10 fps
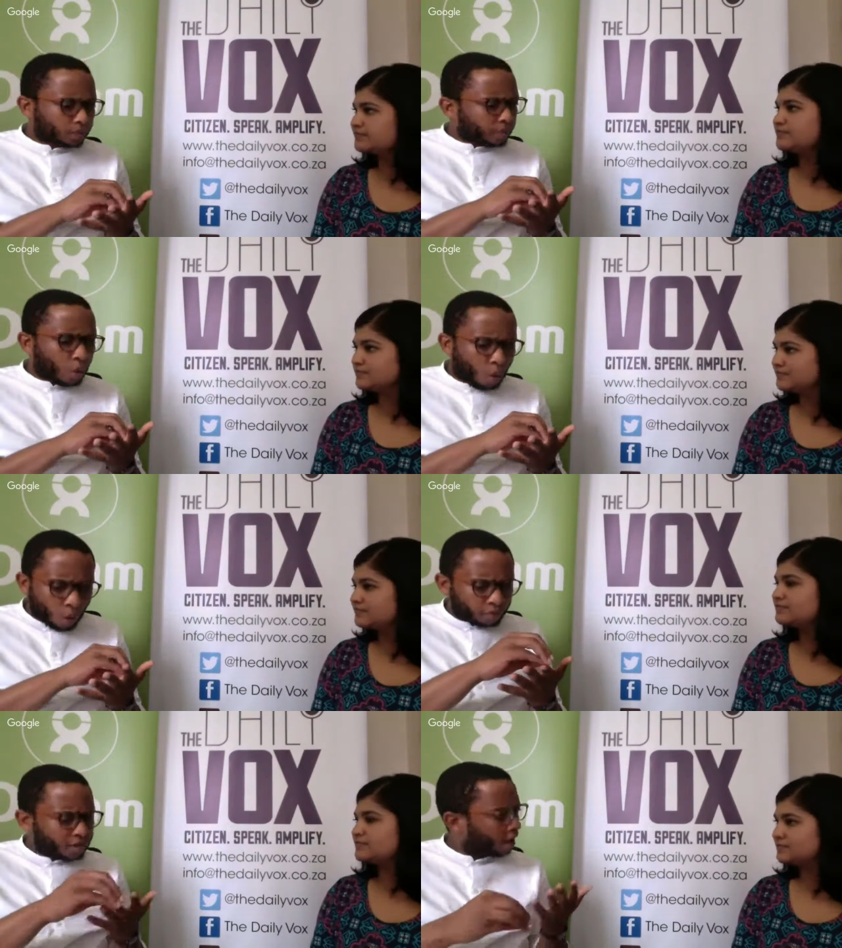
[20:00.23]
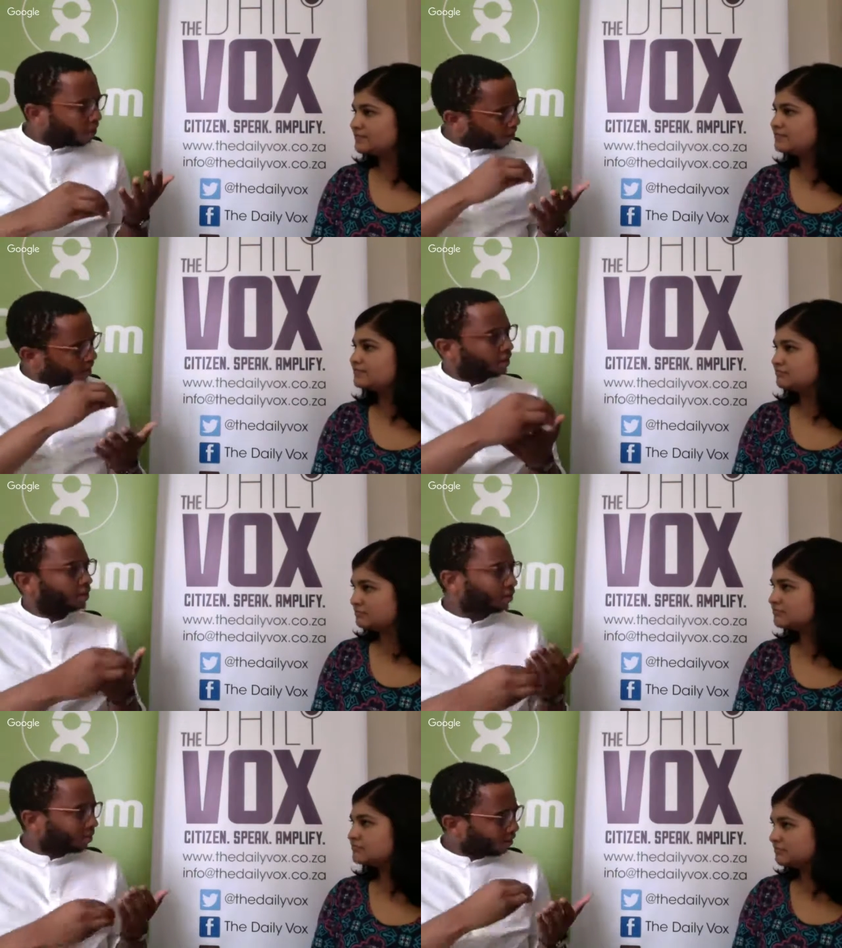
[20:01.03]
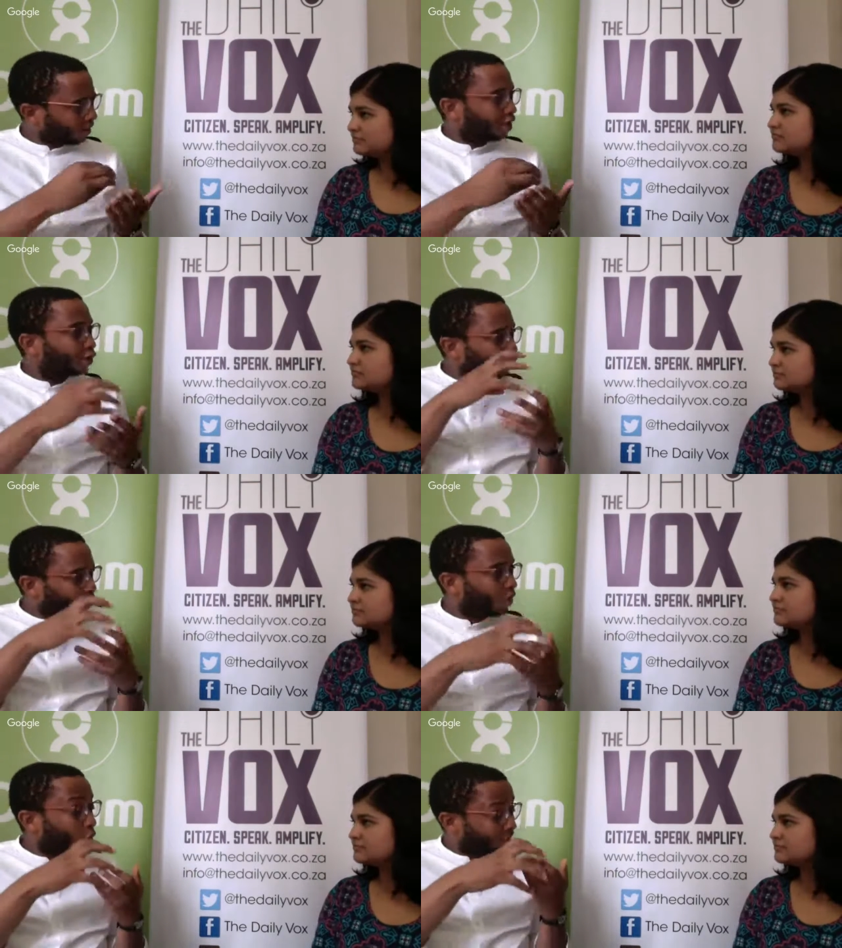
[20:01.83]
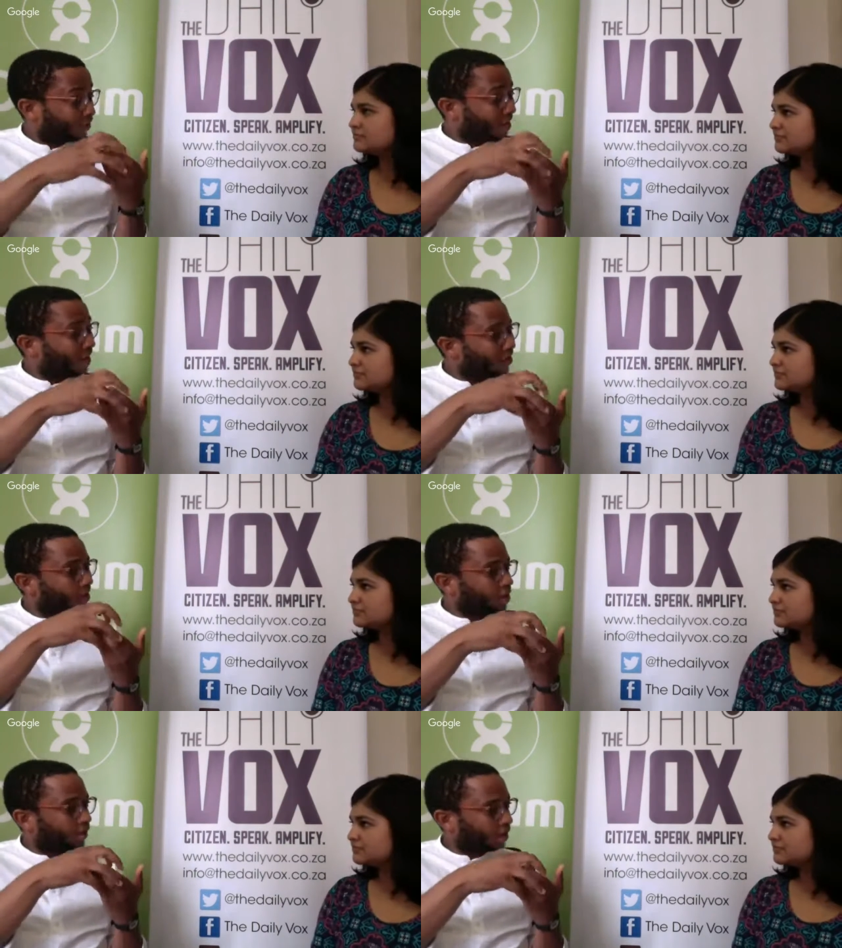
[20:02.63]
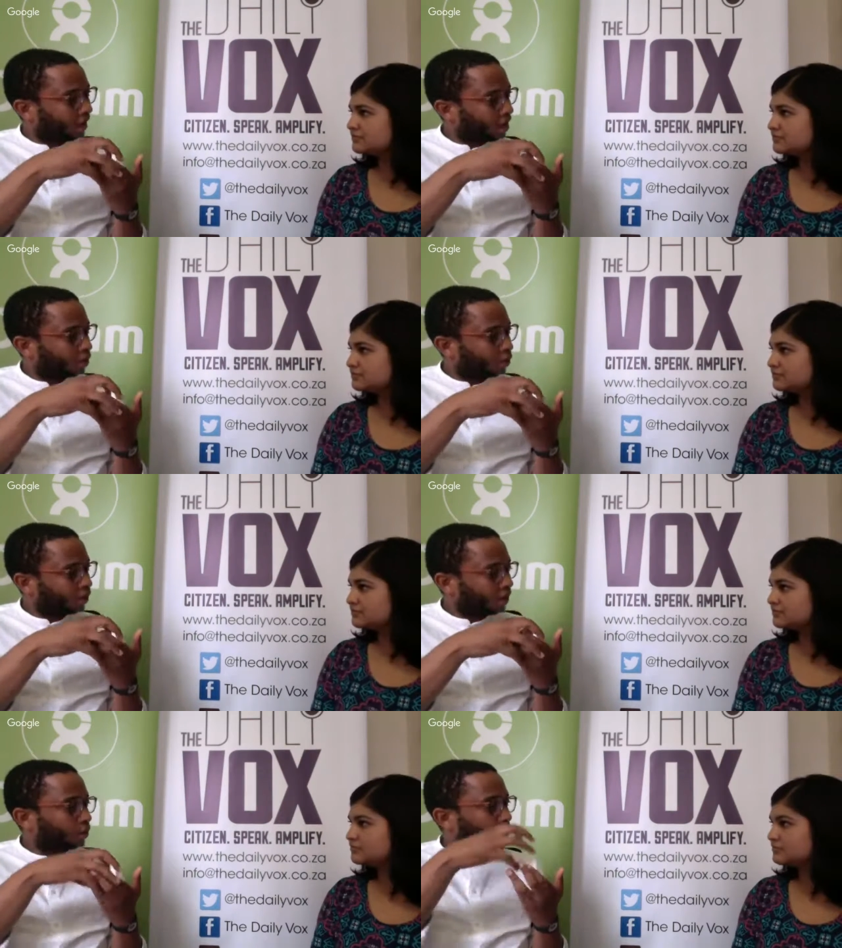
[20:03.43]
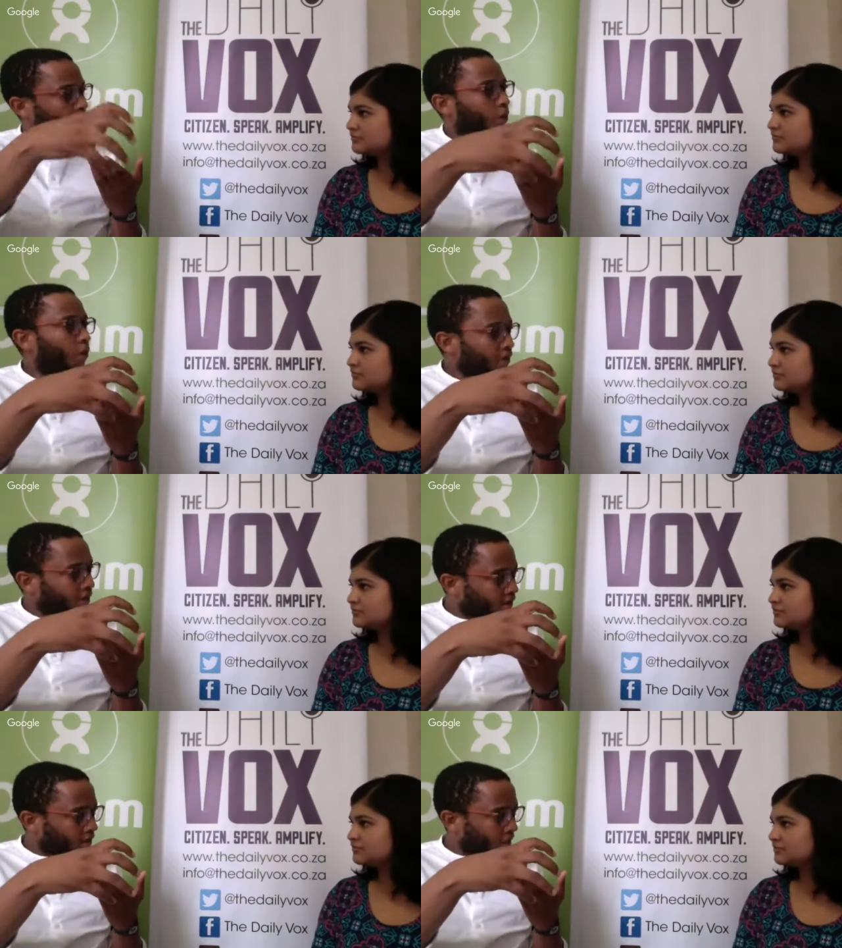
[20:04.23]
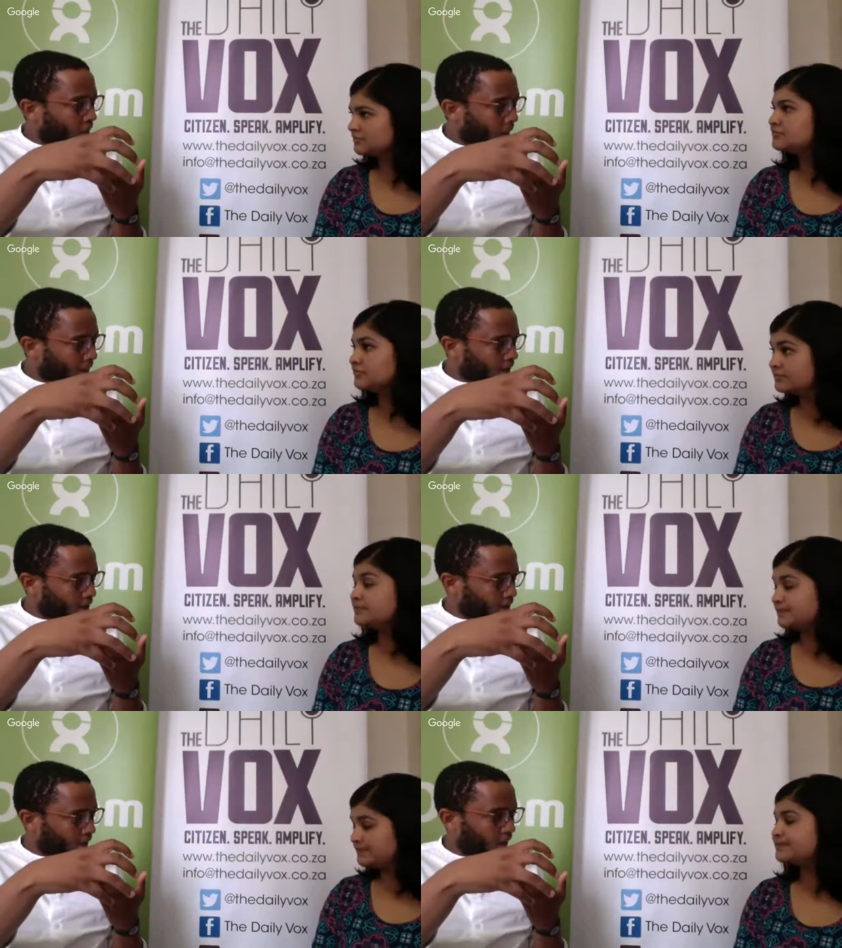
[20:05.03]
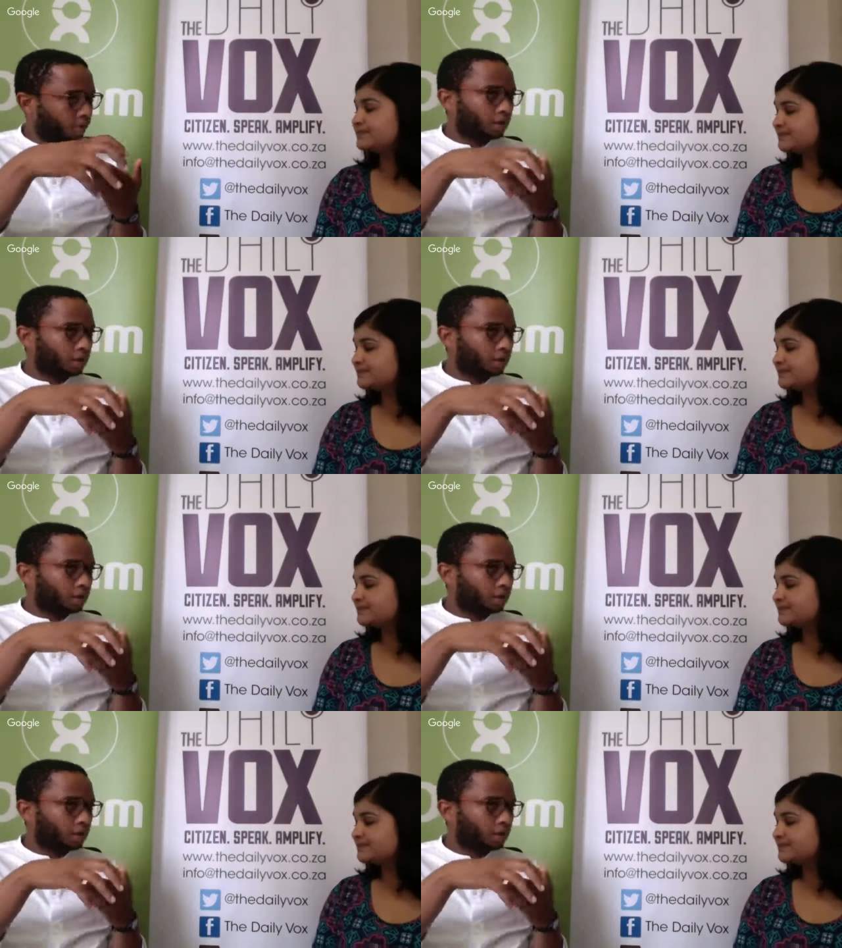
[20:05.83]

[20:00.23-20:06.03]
Speaker 1: all of the other things that are so, all of the other ills that, that are associated with colonialism and apartheid mm-hmm. in mm. South Africa.